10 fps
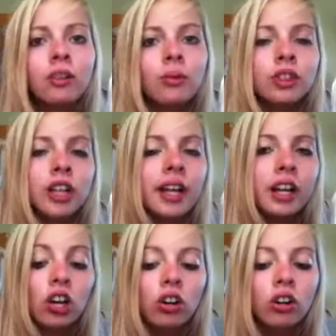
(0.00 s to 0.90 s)
which I
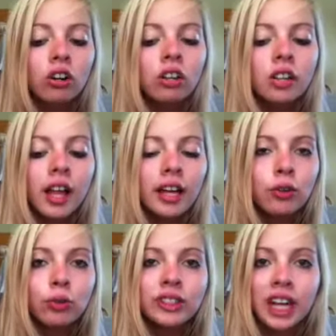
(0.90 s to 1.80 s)
can curl
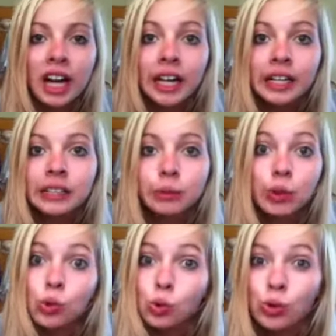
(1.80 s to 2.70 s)
and or dye
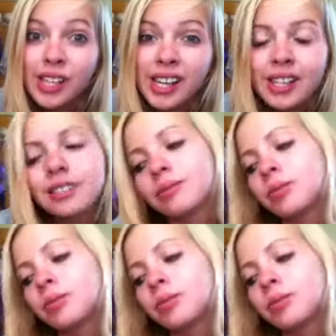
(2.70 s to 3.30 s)
with Kool-Aid,